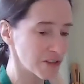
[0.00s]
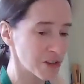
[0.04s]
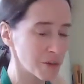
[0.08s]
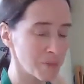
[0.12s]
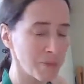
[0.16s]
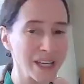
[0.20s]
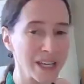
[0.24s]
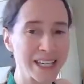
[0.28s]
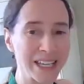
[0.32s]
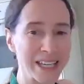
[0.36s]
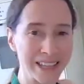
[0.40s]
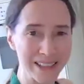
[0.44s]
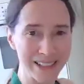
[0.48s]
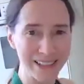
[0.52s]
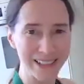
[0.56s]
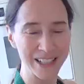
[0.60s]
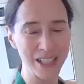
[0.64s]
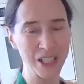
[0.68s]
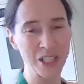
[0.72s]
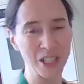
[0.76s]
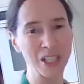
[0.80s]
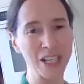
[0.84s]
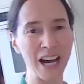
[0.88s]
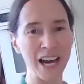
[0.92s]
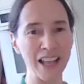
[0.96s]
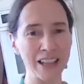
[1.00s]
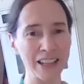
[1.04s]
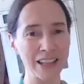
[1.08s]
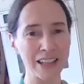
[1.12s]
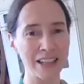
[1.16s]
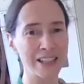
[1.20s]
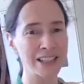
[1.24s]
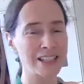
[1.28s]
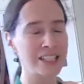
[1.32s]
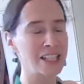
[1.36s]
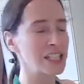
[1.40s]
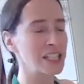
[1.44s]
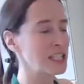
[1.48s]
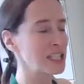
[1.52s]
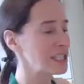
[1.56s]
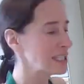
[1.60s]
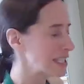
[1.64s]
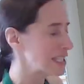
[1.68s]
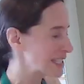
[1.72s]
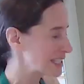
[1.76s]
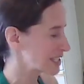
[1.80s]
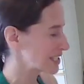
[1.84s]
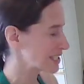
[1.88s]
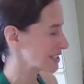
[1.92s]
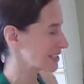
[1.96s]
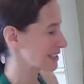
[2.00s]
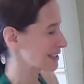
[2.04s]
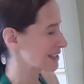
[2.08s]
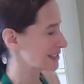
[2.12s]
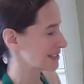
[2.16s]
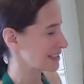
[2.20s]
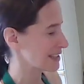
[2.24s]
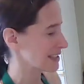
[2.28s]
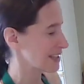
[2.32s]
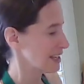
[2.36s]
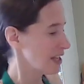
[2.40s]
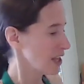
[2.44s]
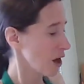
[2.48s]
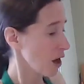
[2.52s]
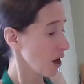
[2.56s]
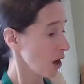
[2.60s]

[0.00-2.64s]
for making this a delicious